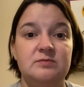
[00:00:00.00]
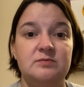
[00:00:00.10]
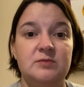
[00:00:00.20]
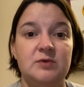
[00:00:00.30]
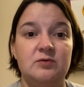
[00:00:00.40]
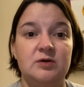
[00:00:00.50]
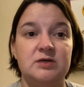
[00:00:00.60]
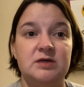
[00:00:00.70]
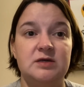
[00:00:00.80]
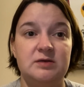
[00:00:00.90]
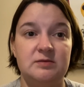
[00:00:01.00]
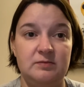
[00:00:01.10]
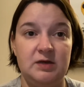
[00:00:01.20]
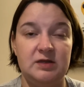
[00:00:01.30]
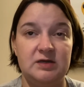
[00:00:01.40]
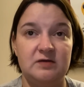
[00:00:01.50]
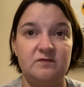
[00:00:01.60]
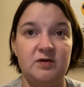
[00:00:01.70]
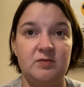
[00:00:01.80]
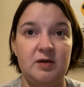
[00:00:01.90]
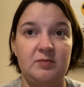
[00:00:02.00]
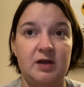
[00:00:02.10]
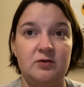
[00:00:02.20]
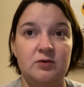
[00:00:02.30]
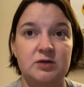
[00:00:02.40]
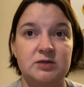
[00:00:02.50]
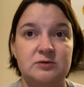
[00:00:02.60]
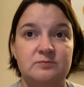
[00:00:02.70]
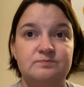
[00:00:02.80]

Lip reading: get work done in the time frame I'm at work. So